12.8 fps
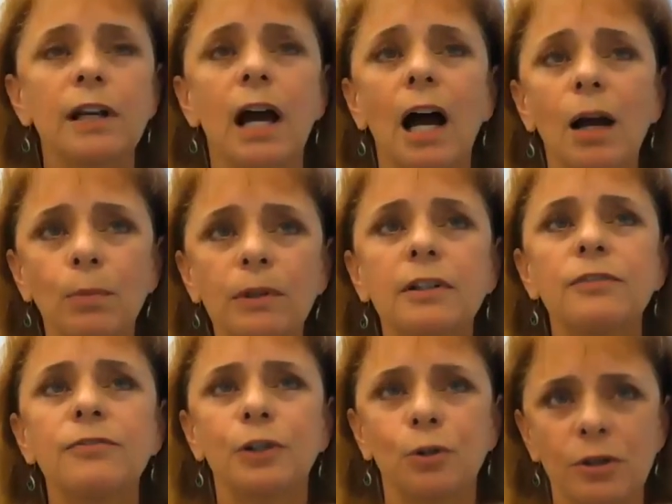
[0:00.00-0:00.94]
I believe a
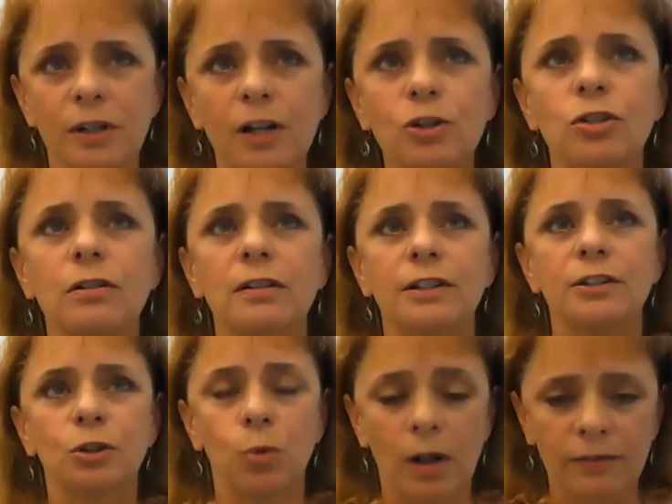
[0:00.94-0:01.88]
credential is a
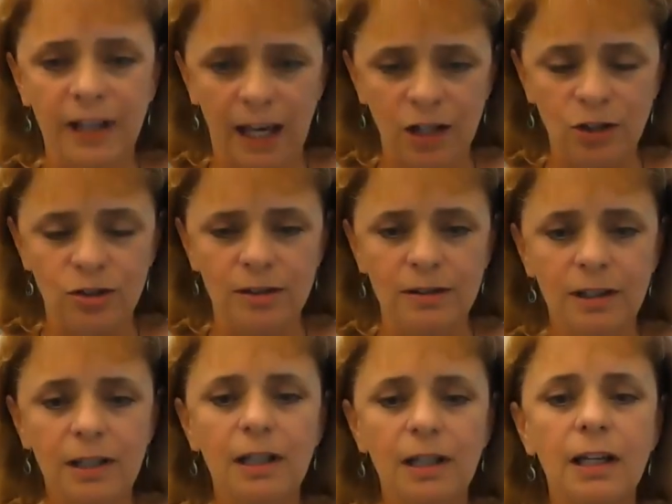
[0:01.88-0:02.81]
qualification,
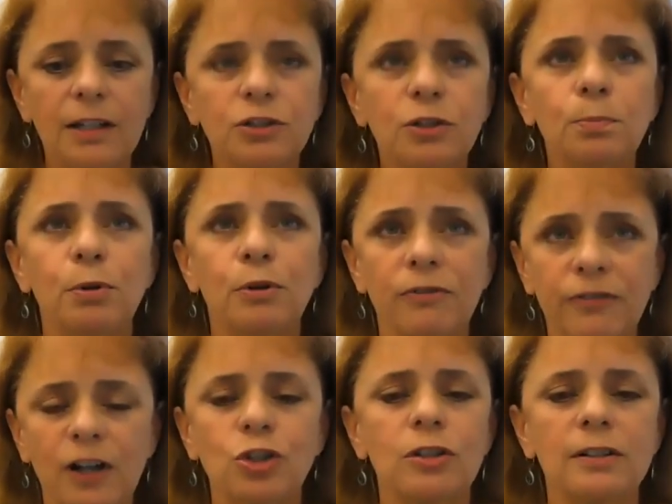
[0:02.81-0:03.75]
it's a
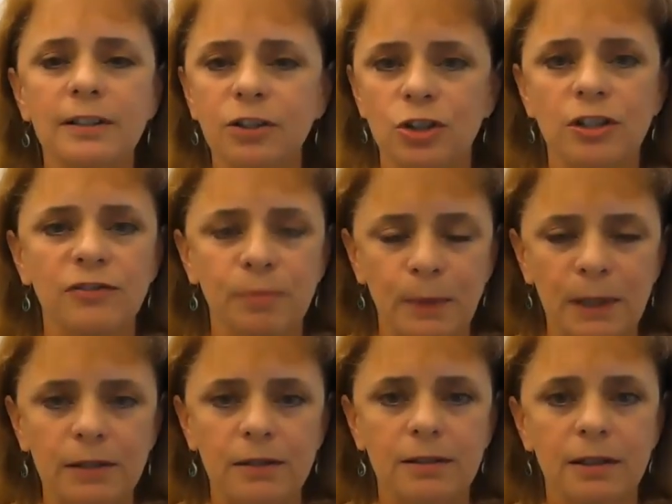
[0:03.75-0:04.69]
professional achievement.